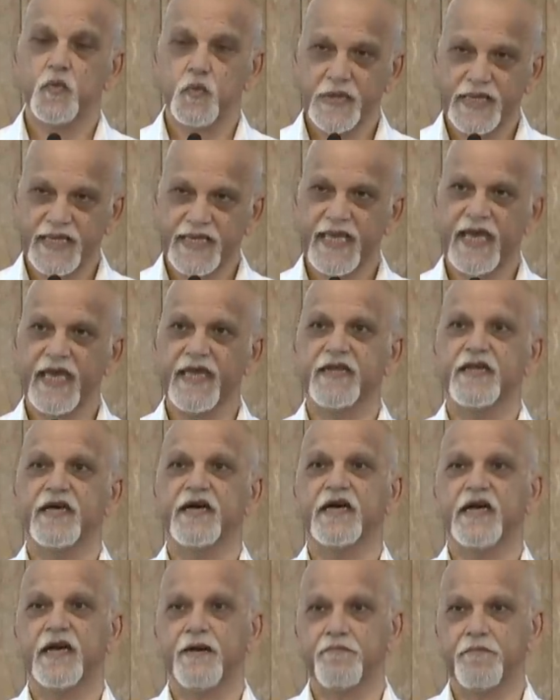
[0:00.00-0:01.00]
we can
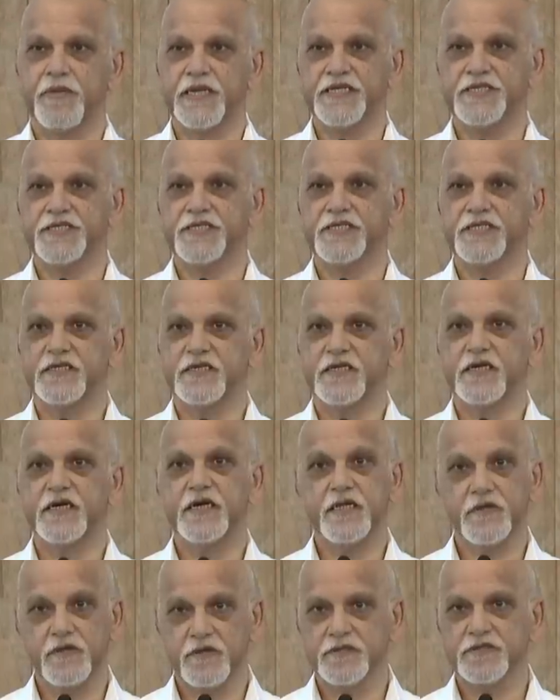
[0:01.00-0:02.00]
accomplish
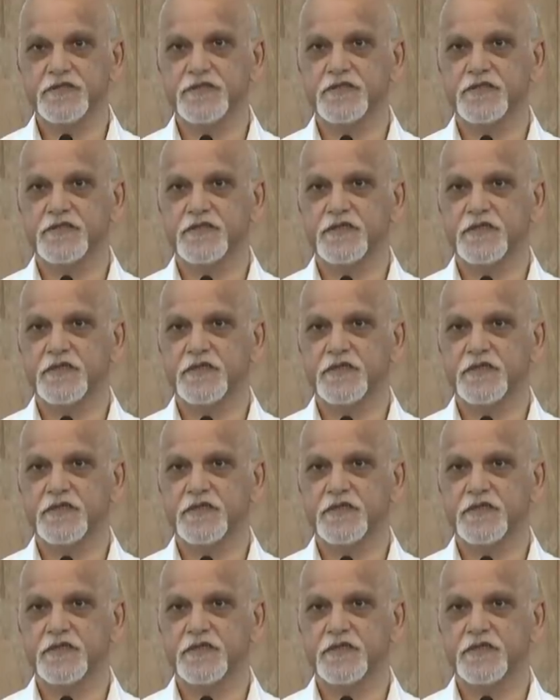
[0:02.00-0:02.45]
a lot.